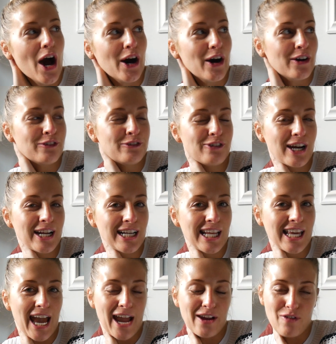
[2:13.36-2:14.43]
are finally
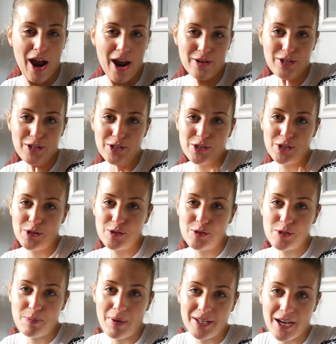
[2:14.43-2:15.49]
getting round to
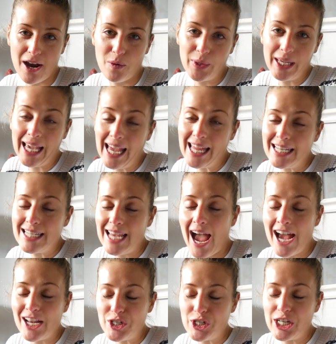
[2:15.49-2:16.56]
spending our weekend
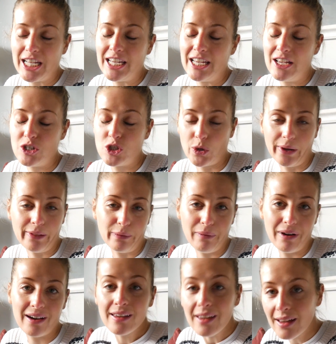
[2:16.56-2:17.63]
actually doing the
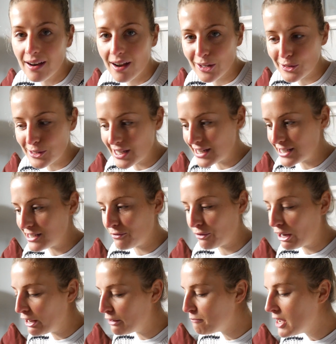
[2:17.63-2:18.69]
work in our utility
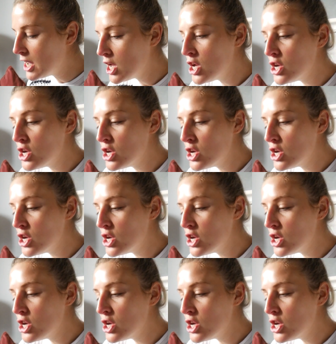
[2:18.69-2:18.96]
room.